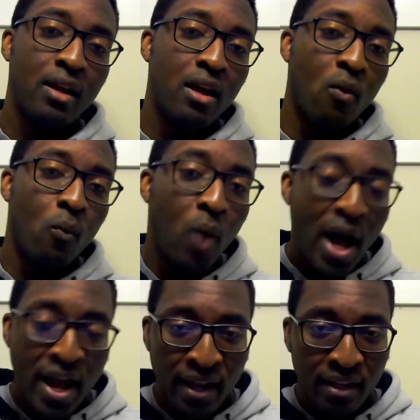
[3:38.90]
why
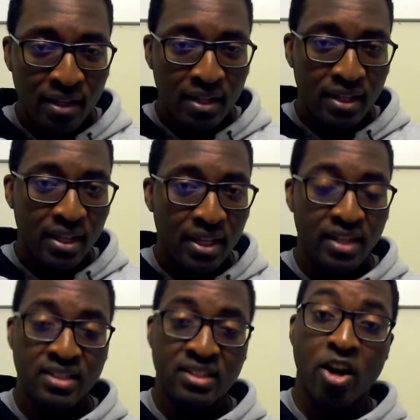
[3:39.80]
it is
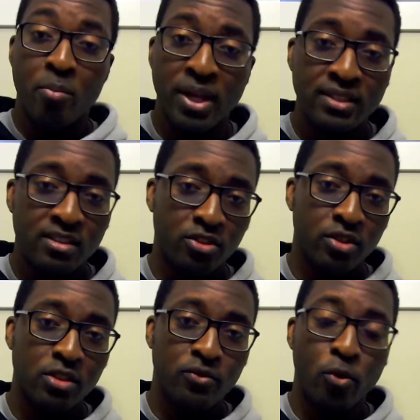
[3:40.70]
in our best interest
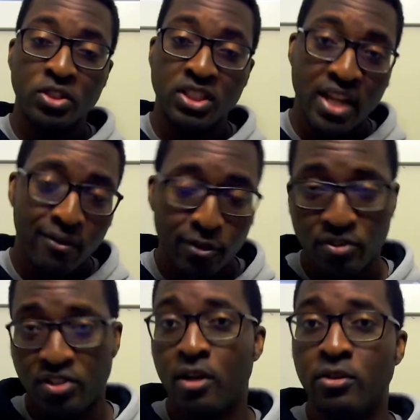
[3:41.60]
for us never to
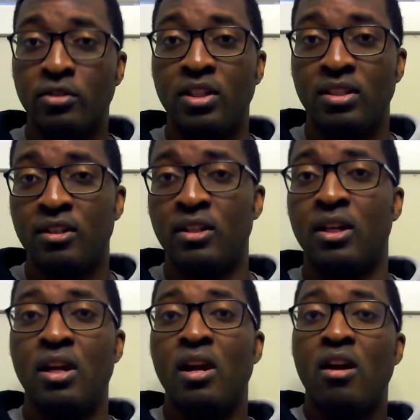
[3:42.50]
sell your data
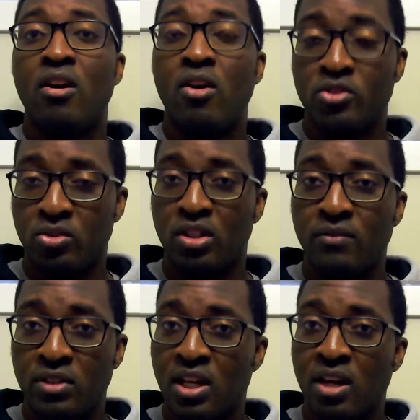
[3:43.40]
or to give it
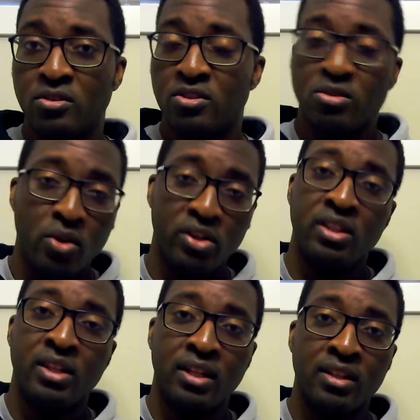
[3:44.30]
out or anything
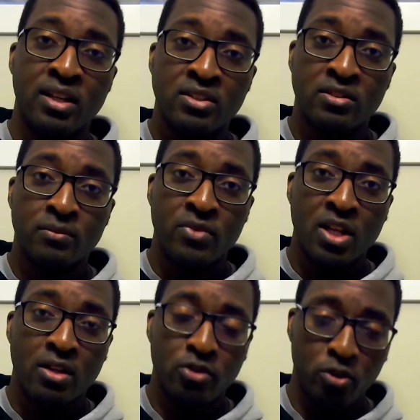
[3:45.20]
like that. So
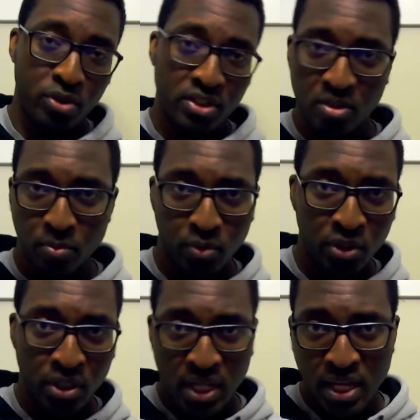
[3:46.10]
to put it simply,
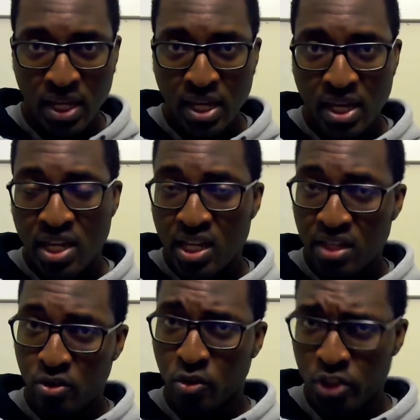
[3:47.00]
in the
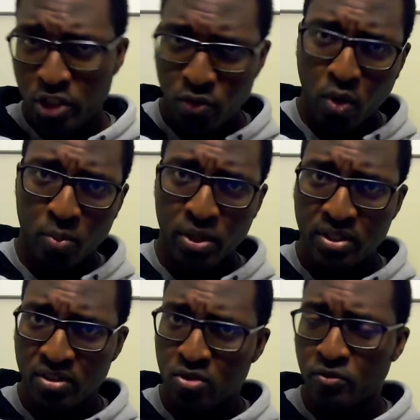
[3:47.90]
countries we operate in,
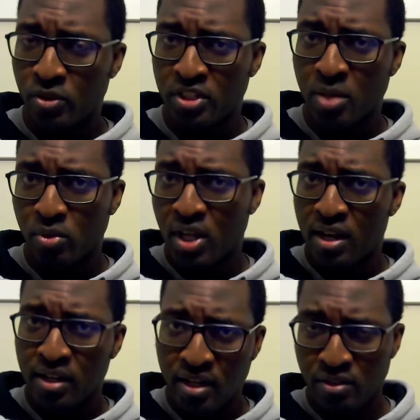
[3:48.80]
so for example, Canada
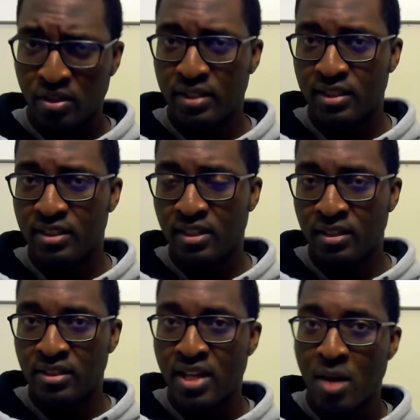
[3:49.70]
and the United States,
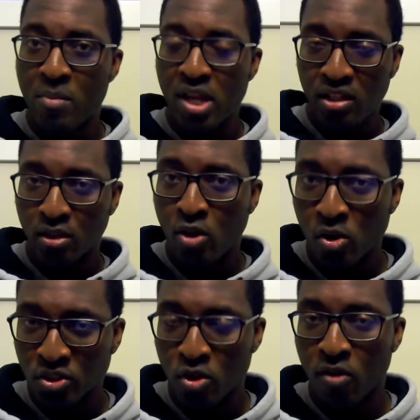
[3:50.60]
there are many laws
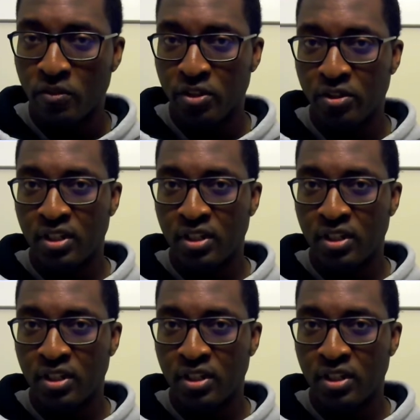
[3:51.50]
governing